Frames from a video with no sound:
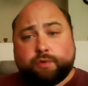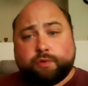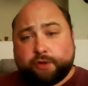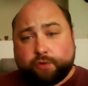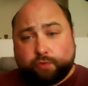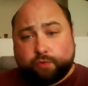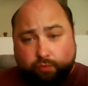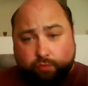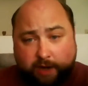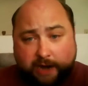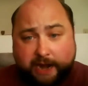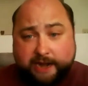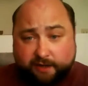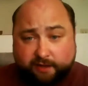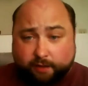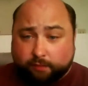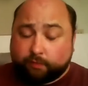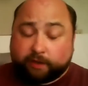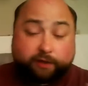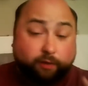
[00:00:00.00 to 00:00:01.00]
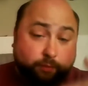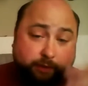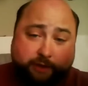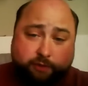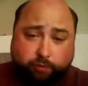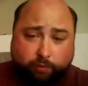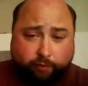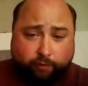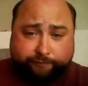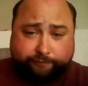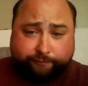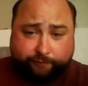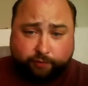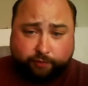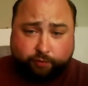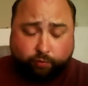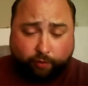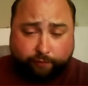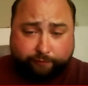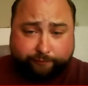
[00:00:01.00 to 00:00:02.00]
we do anything, whether we
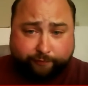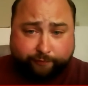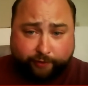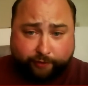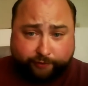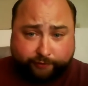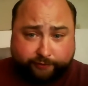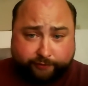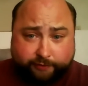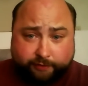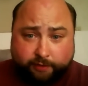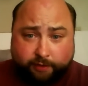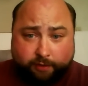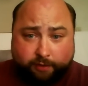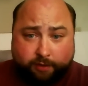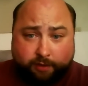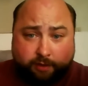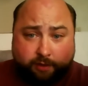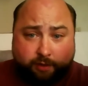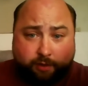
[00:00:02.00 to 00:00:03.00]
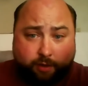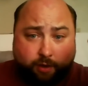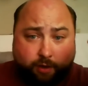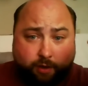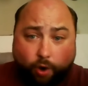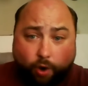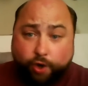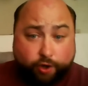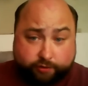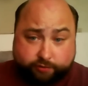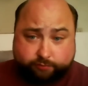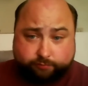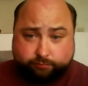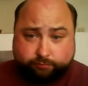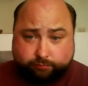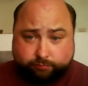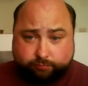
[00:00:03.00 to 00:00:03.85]
crowdfund or not.